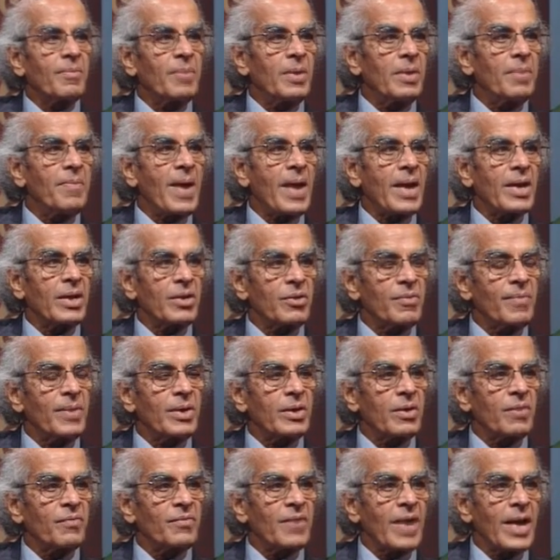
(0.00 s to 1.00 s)

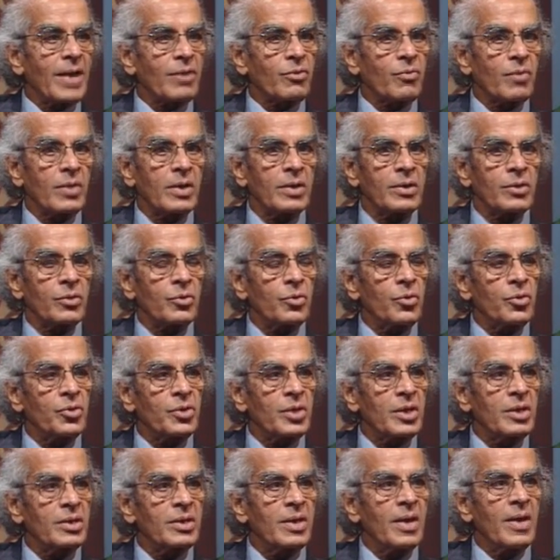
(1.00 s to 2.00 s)
management of natural
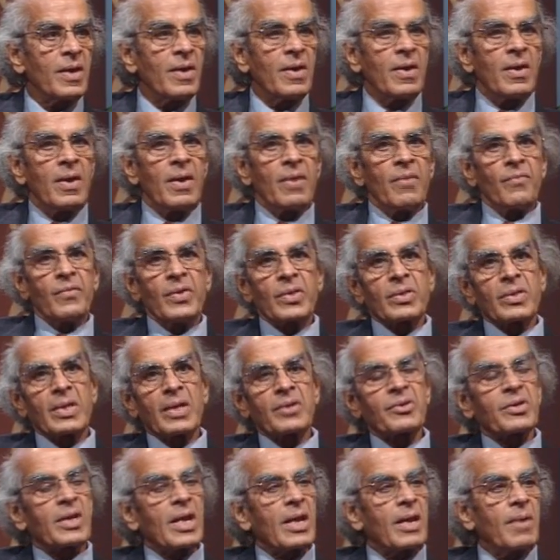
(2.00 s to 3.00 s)
resources with
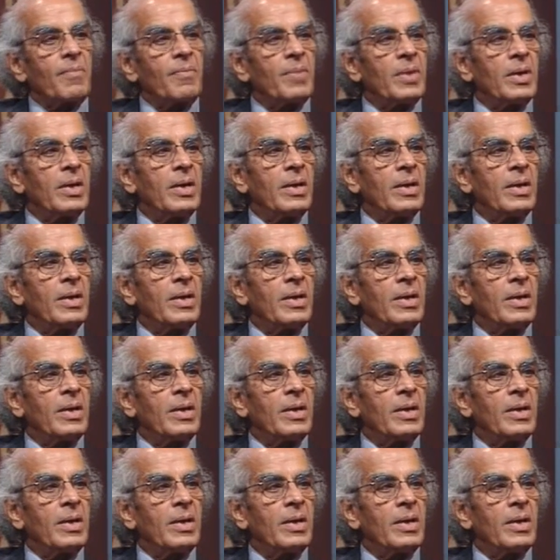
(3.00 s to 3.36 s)
sustainable